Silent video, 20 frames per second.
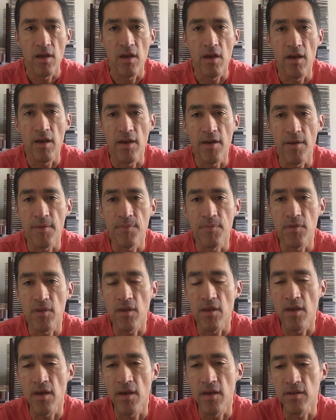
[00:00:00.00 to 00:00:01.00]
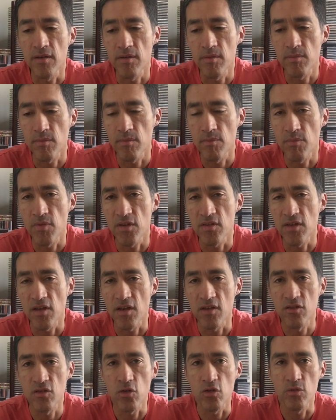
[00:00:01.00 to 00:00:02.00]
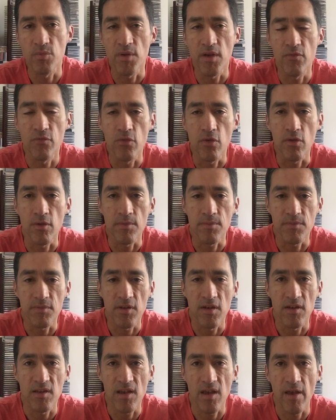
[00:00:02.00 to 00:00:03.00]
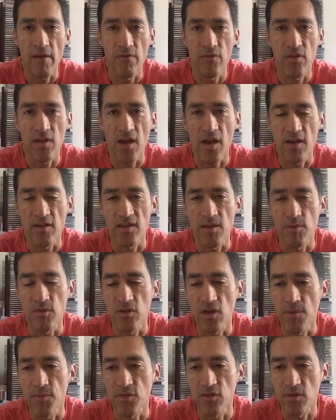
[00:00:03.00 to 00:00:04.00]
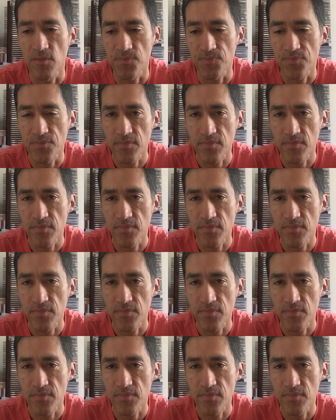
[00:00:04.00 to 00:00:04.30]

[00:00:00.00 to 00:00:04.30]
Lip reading: and please excuse me for if I sometimes